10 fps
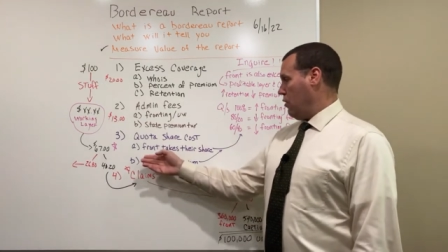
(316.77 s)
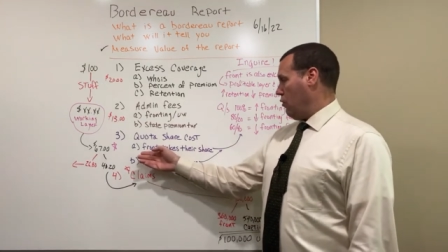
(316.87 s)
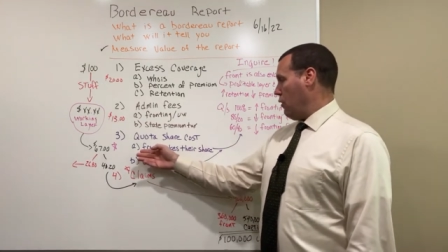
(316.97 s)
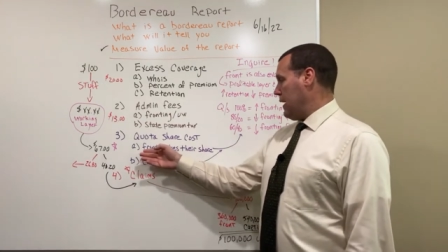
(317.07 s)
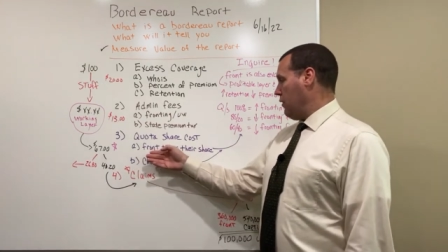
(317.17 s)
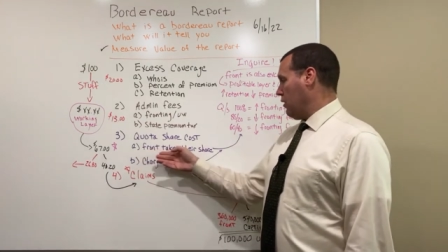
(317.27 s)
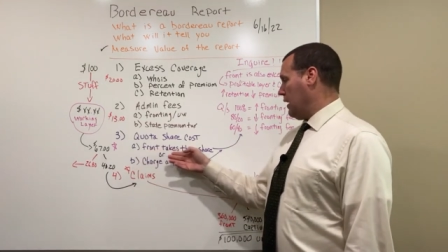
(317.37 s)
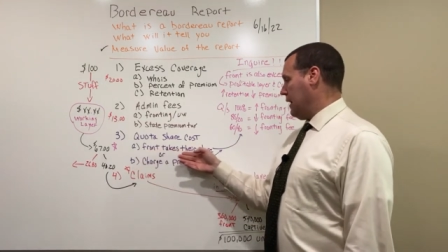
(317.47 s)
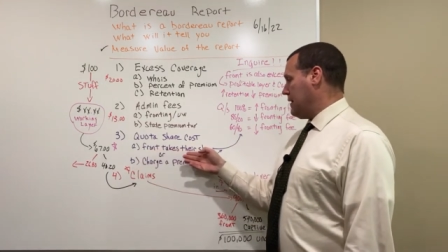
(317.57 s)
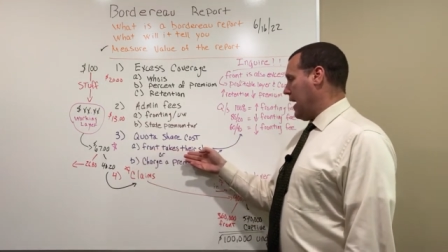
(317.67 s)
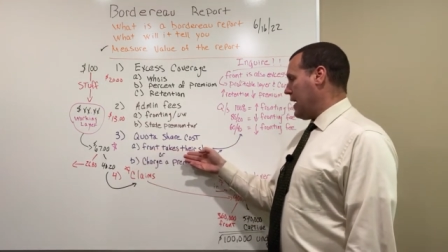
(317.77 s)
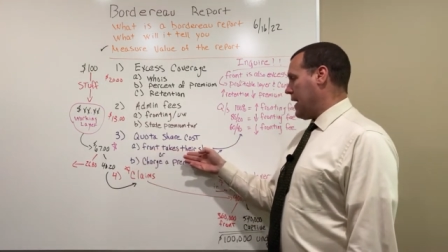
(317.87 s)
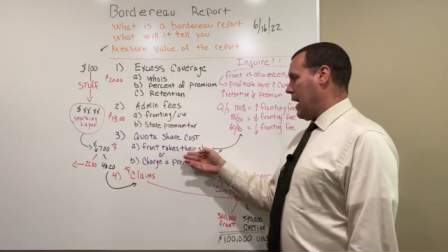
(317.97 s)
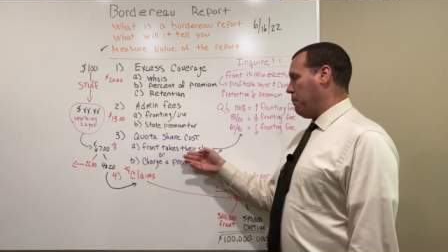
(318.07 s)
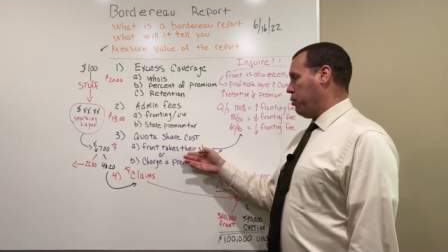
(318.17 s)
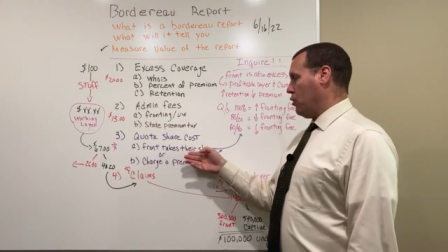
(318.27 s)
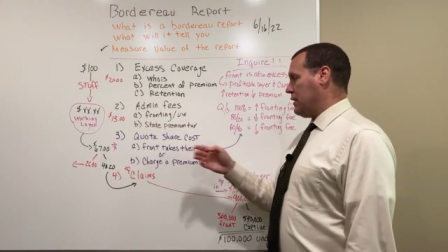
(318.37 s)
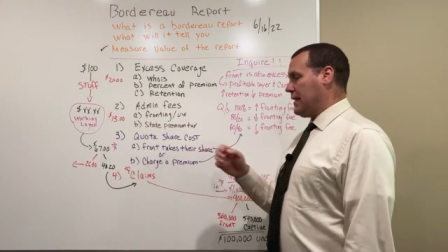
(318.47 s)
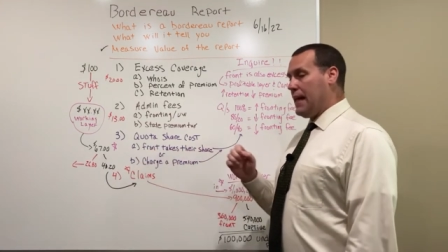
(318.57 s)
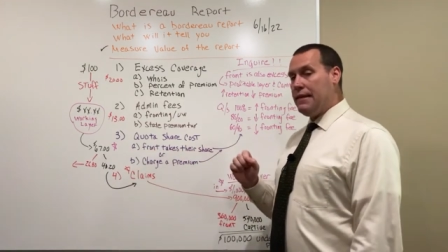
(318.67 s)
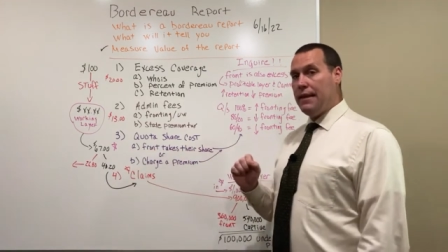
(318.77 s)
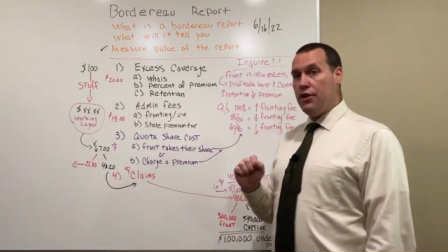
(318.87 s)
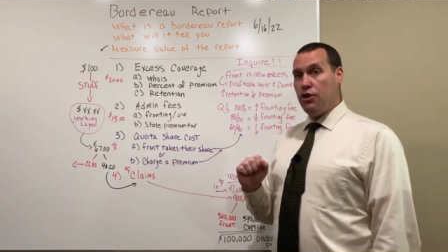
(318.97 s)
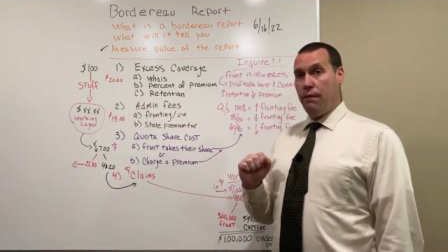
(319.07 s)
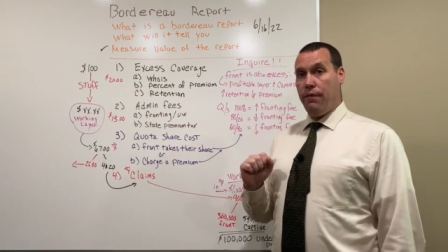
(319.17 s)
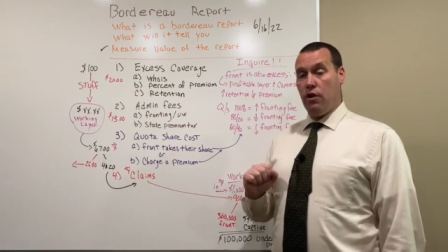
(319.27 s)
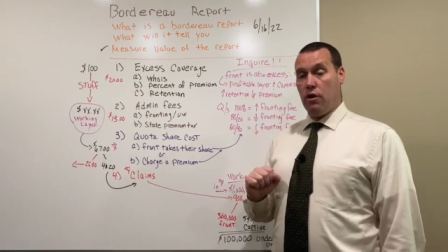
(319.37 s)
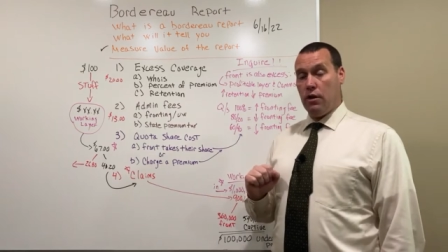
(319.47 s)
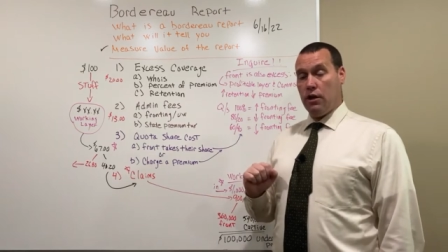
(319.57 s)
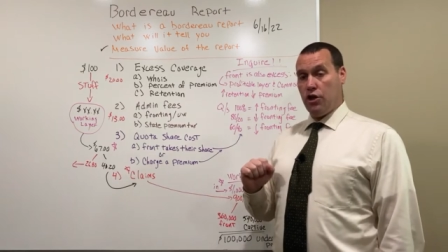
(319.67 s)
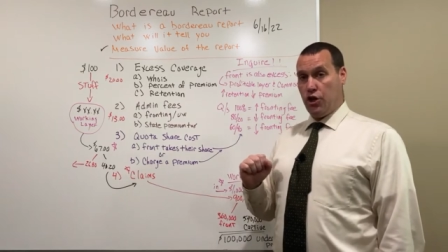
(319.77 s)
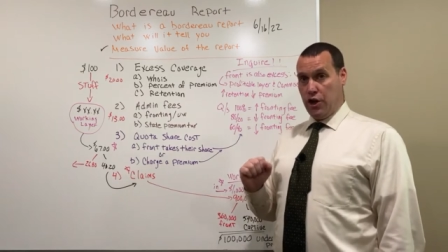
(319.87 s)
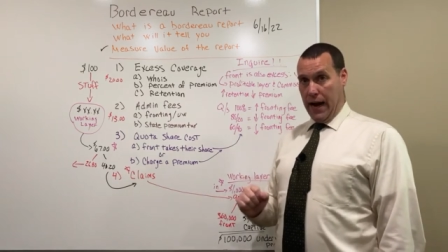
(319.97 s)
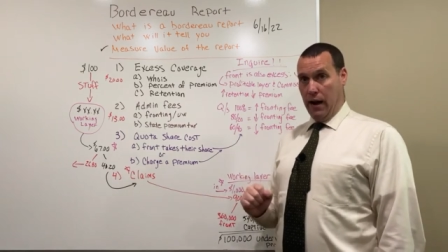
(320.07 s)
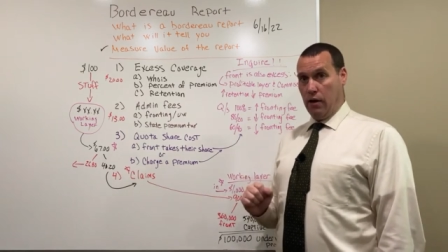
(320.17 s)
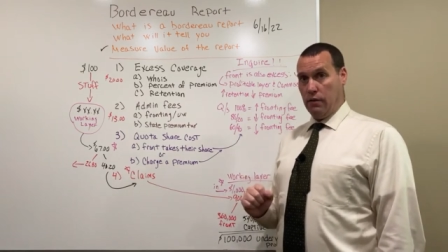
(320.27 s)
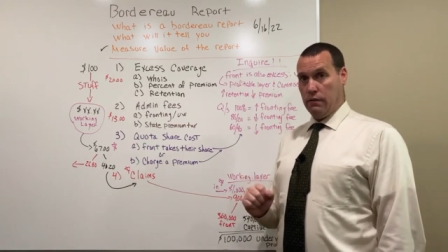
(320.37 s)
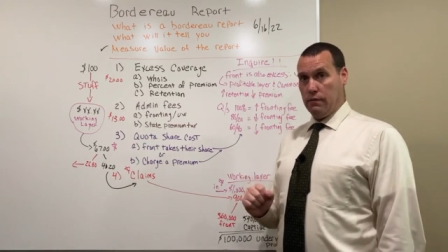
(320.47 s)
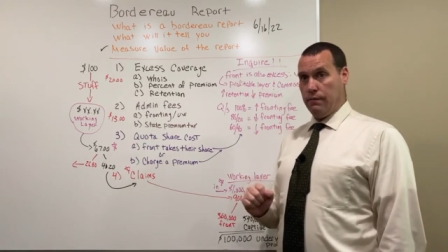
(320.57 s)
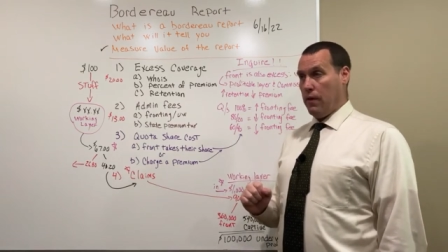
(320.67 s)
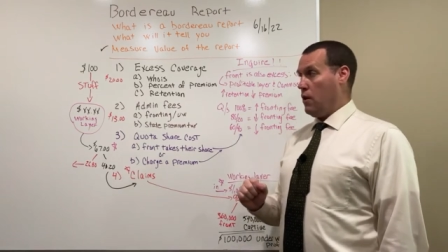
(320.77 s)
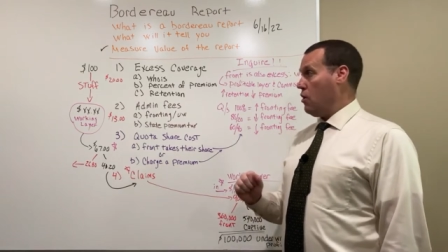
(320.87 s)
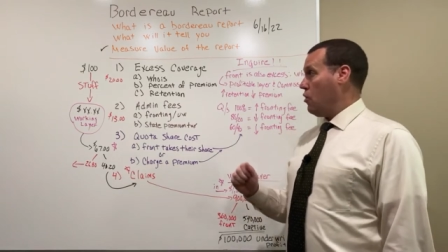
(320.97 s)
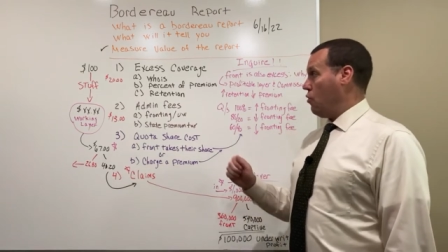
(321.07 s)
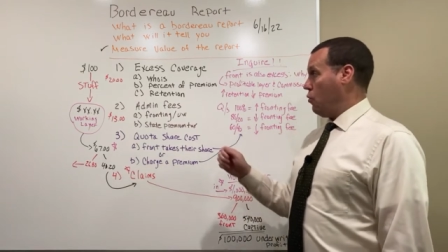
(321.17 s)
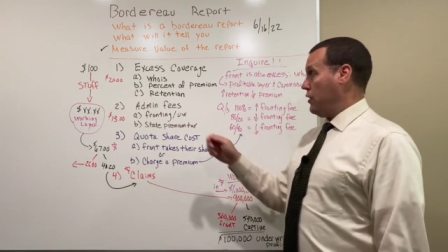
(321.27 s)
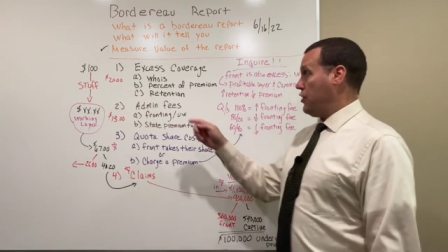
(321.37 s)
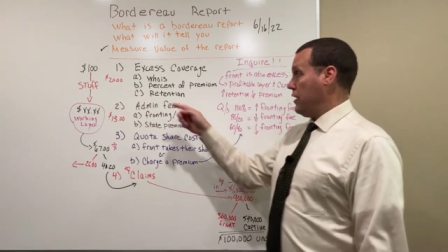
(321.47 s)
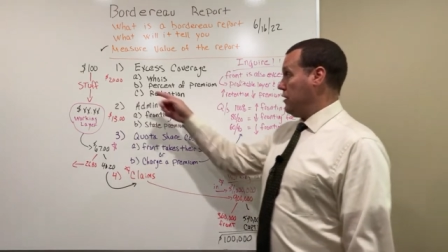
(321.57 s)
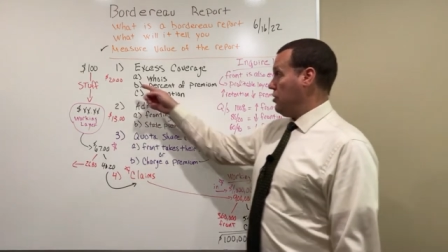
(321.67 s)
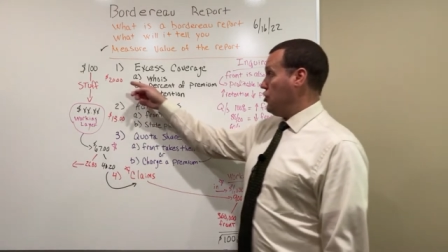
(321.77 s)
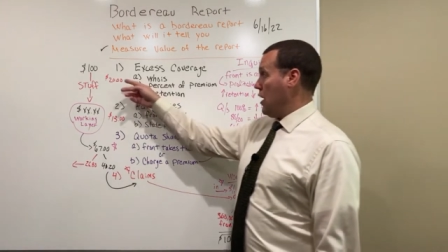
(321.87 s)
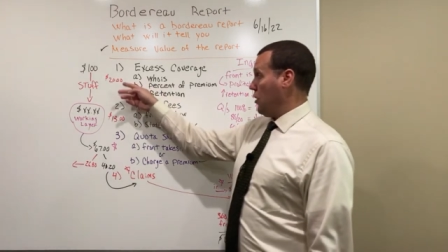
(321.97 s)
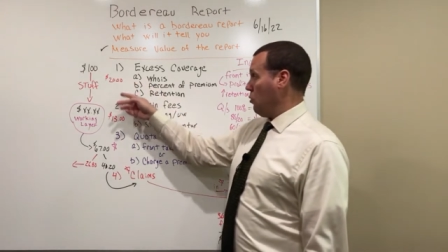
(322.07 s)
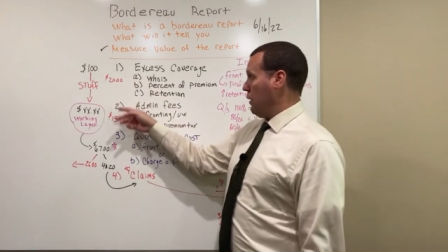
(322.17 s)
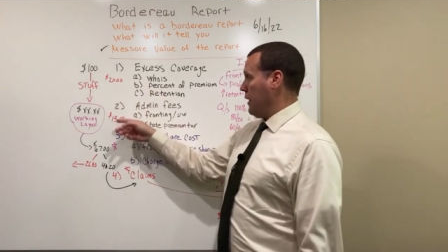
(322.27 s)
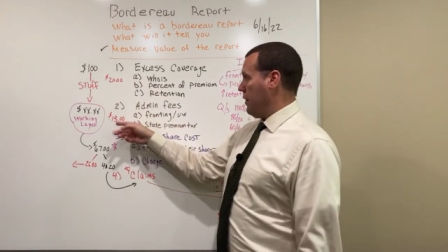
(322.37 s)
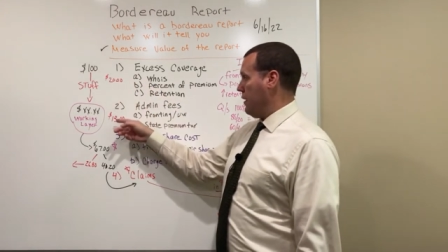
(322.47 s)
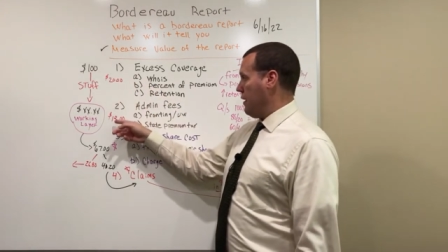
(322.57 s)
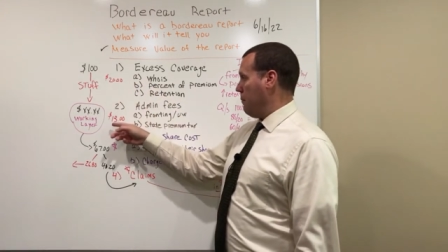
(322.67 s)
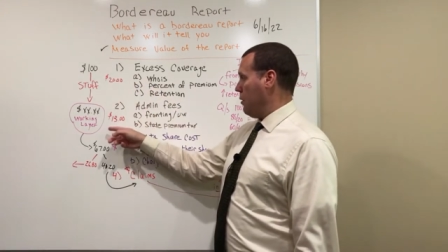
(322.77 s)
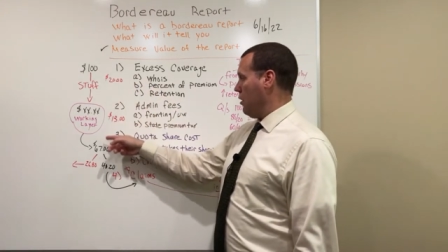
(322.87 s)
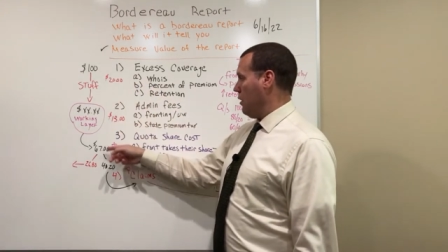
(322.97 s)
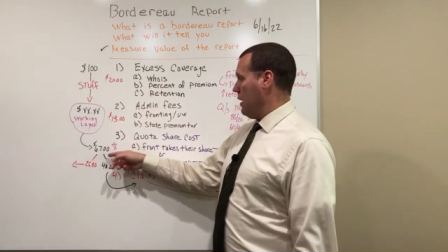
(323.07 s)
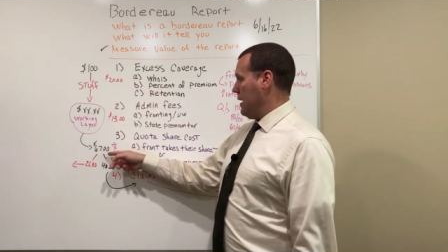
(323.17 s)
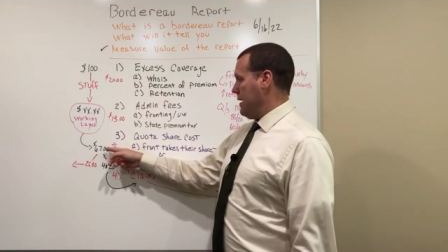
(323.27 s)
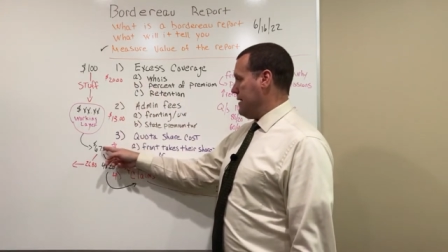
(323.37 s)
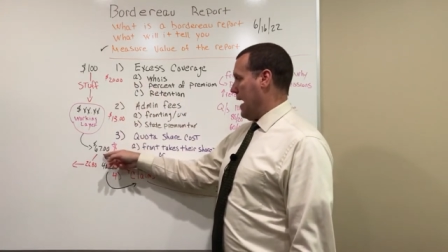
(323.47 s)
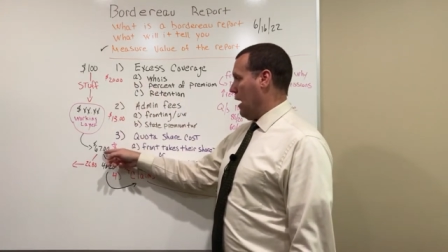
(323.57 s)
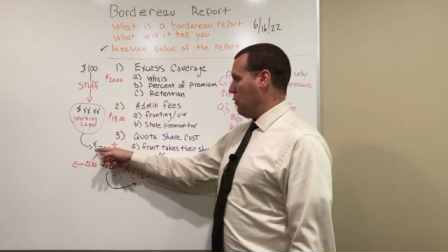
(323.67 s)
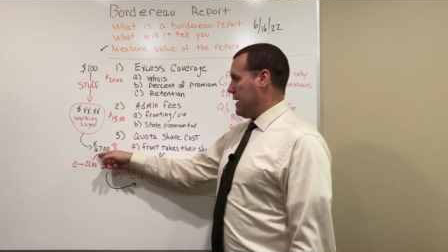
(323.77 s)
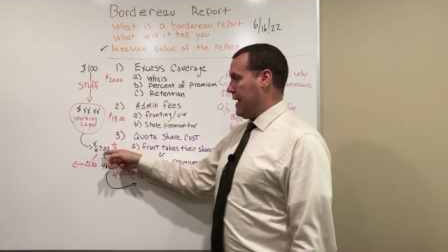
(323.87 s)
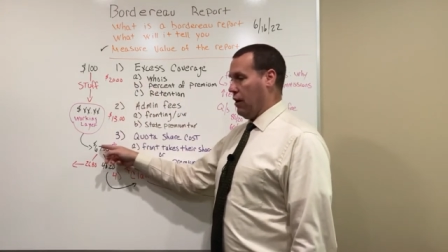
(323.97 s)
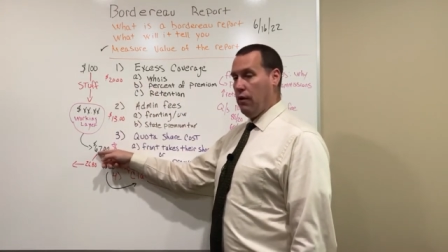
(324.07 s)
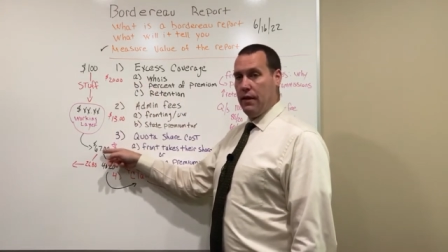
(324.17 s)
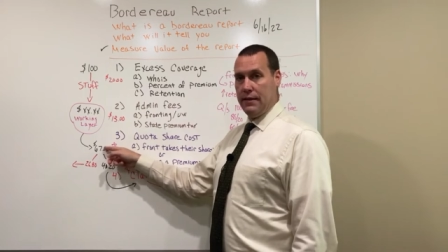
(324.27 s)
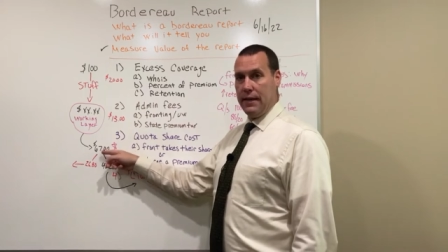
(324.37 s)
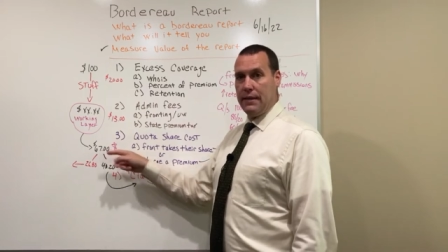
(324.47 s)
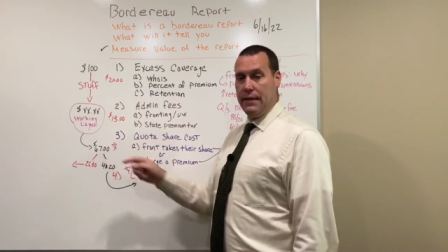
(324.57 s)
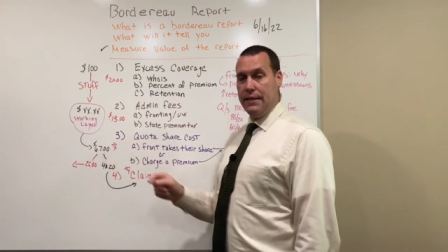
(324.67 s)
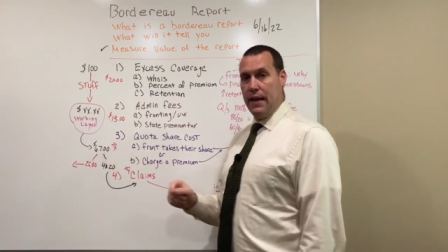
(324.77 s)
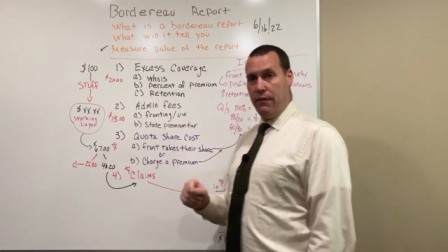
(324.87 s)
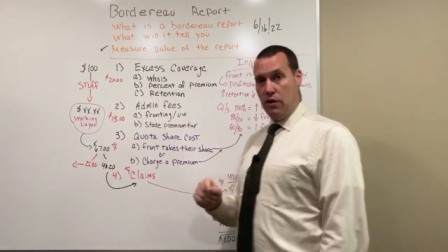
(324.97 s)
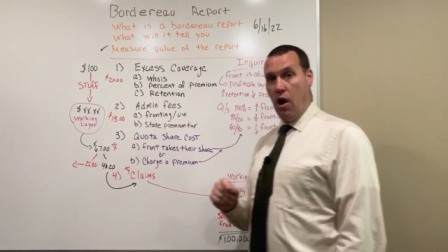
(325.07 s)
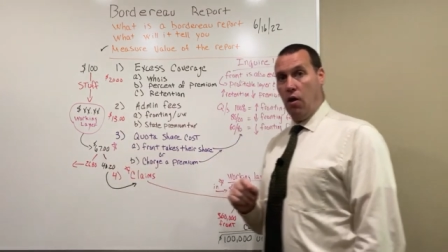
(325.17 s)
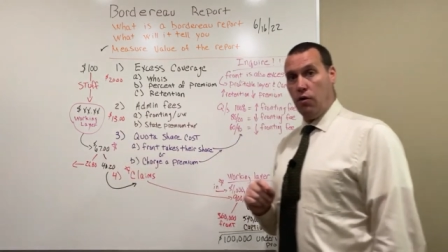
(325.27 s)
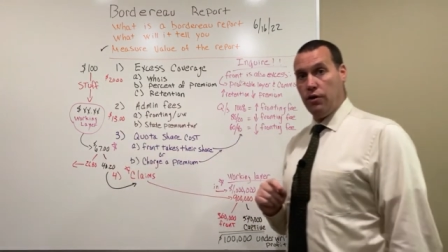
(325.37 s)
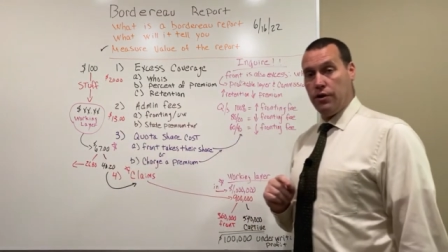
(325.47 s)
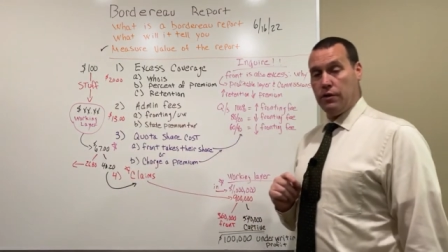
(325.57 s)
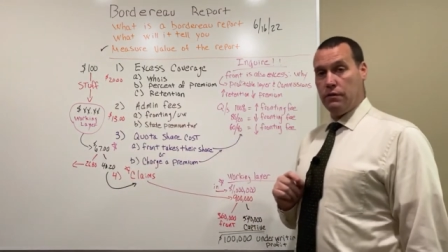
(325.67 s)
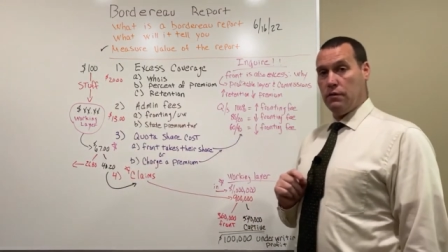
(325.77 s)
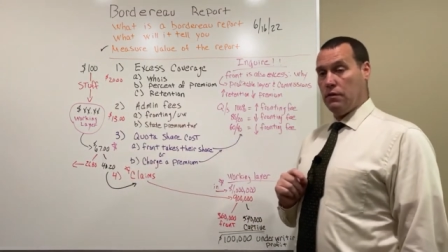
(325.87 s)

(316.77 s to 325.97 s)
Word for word: They're either going to take a percentage of their share which is generally the number down here, the $67,